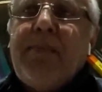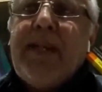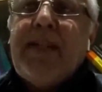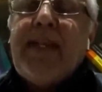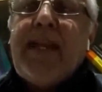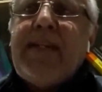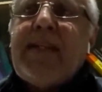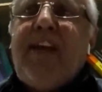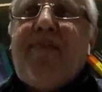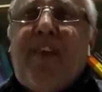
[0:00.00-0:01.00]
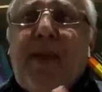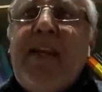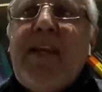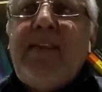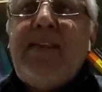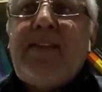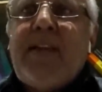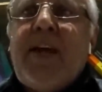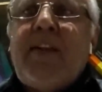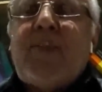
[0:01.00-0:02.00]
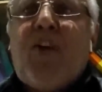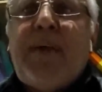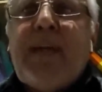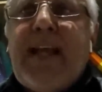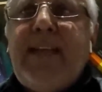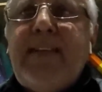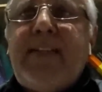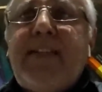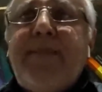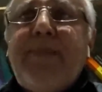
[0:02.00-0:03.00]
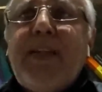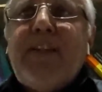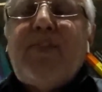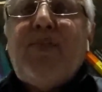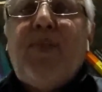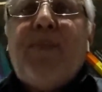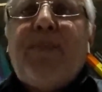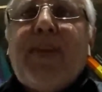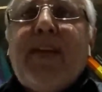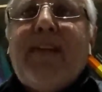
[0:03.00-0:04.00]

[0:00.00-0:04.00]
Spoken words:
made their entire families traumatized. So